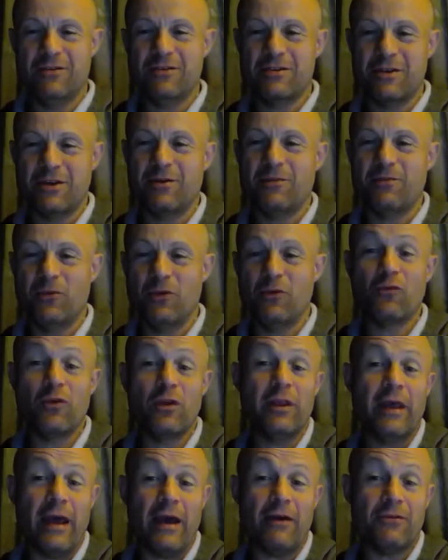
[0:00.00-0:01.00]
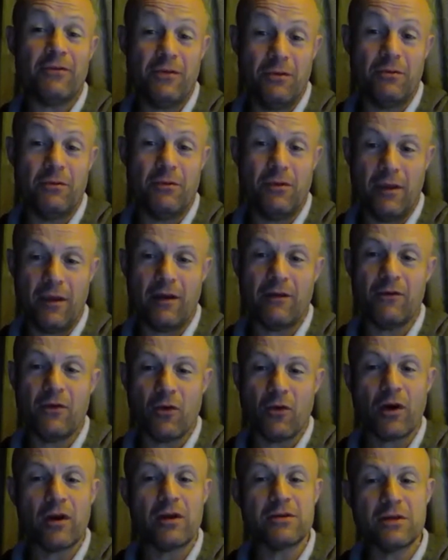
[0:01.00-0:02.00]
So you really have to think of
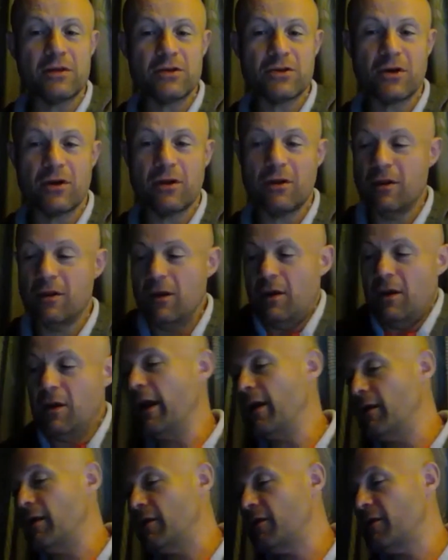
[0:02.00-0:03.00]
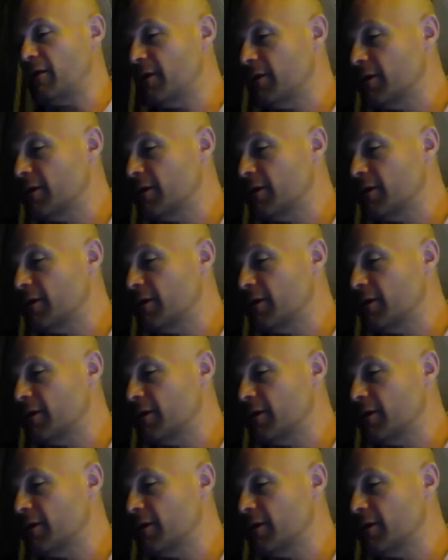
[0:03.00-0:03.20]
your organizational health